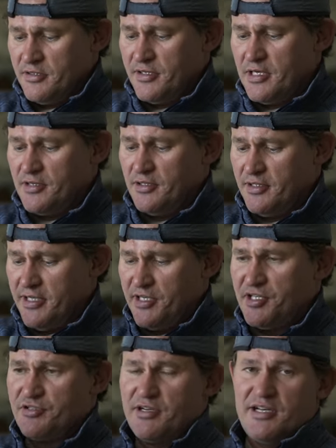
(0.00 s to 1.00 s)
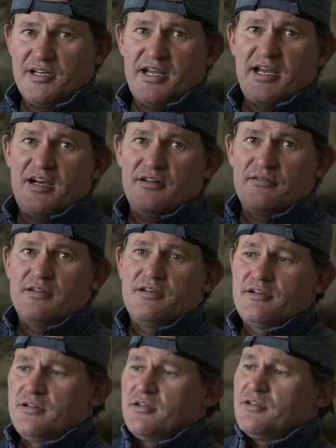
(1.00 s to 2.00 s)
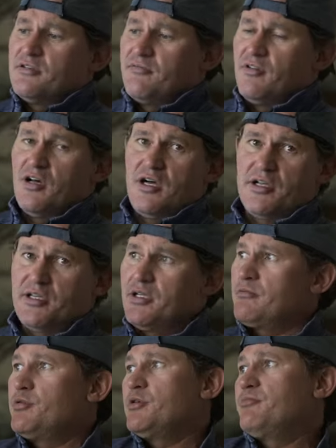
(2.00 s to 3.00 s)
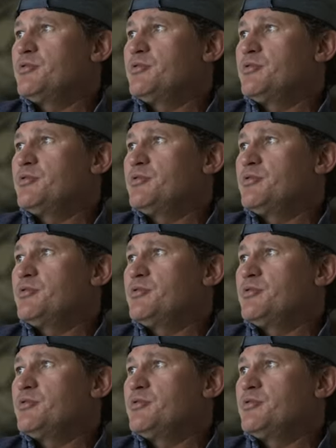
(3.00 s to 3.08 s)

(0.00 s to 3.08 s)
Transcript: You got the legs straightened out. You're vlogging.